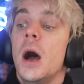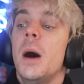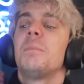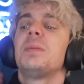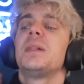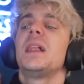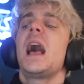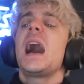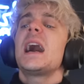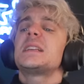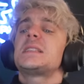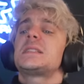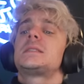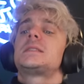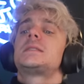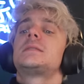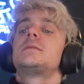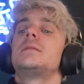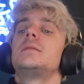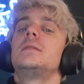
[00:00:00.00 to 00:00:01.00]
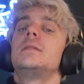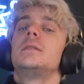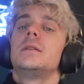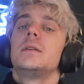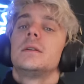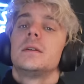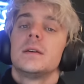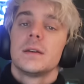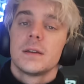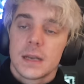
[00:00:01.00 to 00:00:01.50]
Plus,
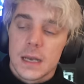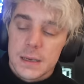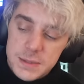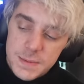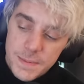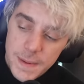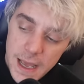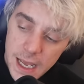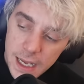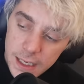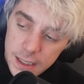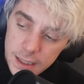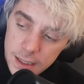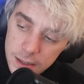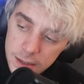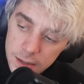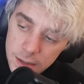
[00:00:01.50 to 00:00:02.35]
comes back